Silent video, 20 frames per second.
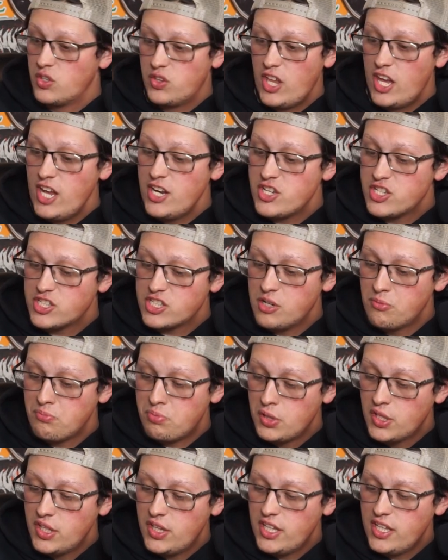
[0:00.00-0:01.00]
they just
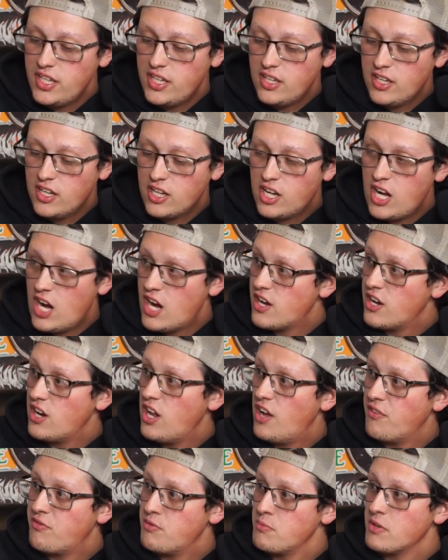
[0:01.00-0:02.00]
completely cut it
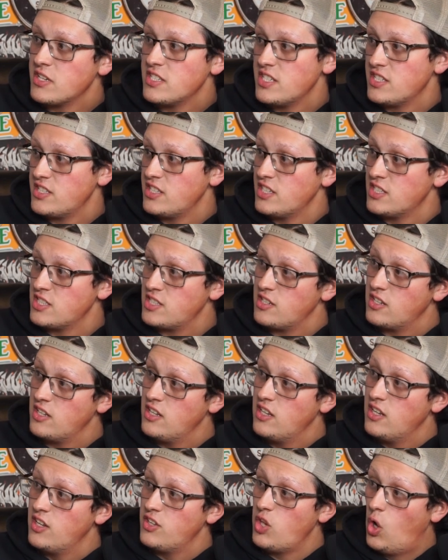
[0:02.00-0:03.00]
off from existence.
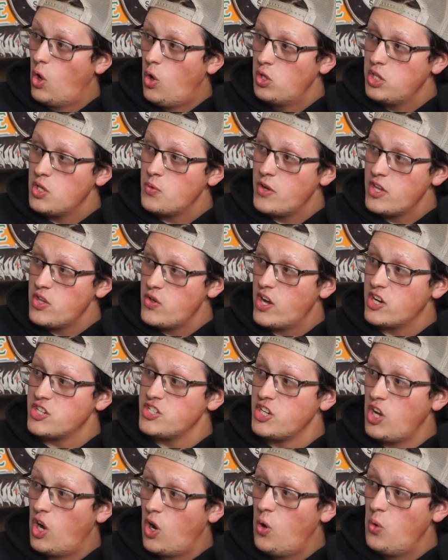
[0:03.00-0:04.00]
The only way you
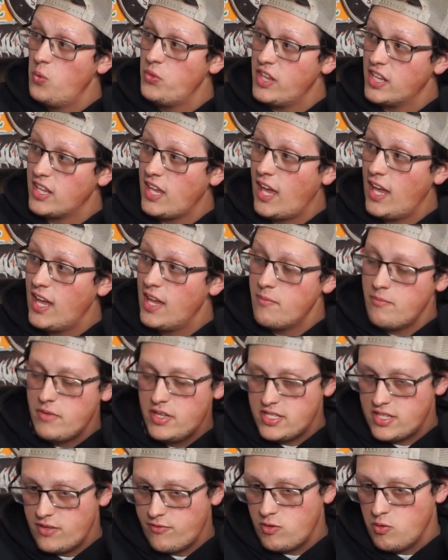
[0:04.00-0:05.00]
actually own the game
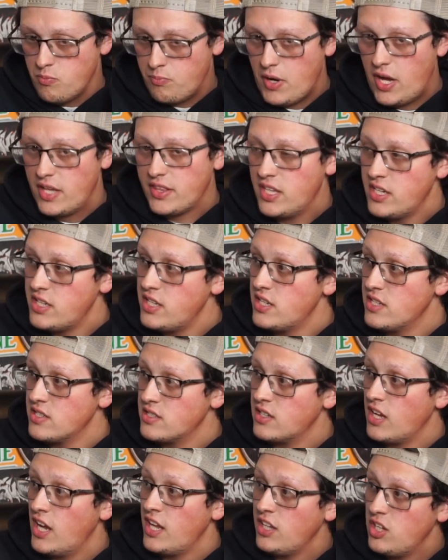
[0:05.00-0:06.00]
is if you bought the
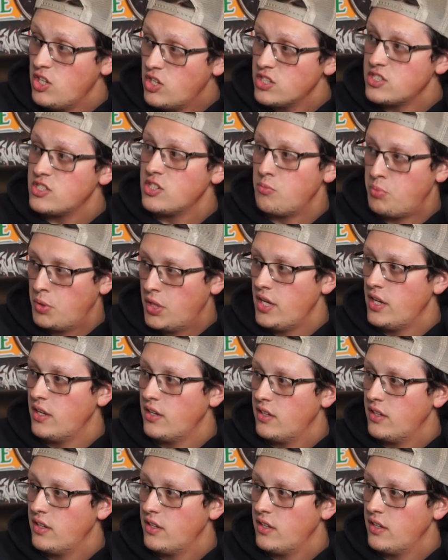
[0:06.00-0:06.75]
disc and you could still play it.